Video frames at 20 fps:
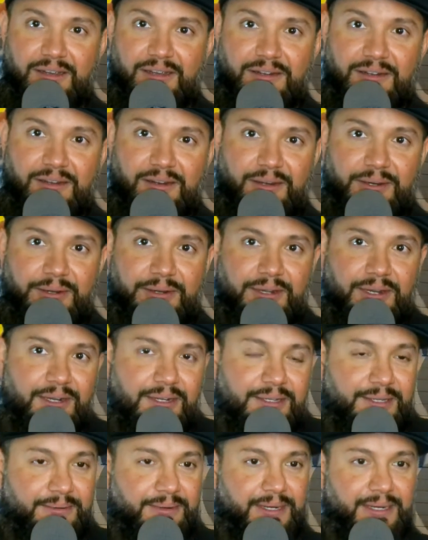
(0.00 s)
Don Dario
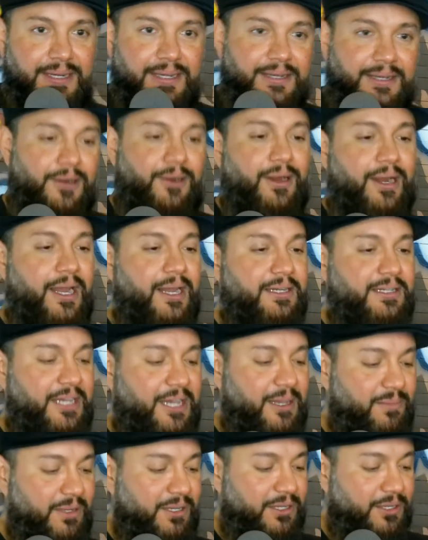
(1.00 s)
called it right now. All right,
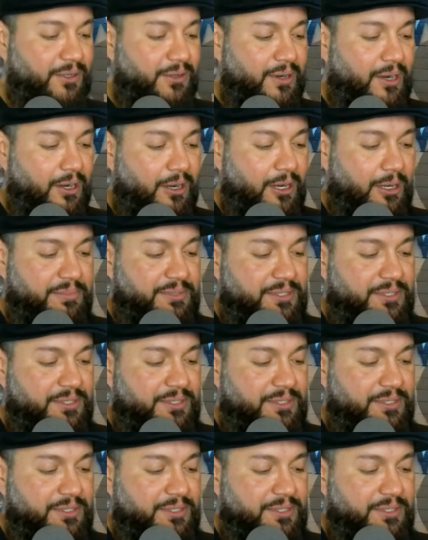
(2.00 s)
Damian, you are